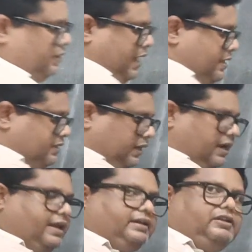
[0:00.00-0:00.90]
And the
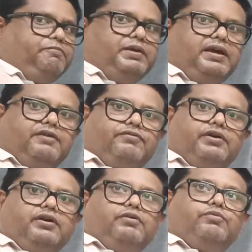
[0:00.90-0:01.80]
collective
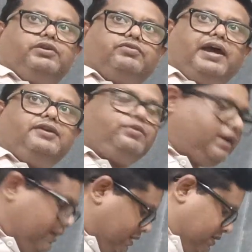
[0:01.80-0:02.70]
behavior, we try to
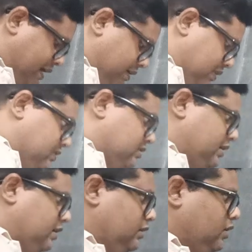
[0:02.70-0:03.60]
understand this
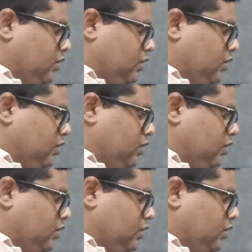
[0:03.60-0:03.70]
thing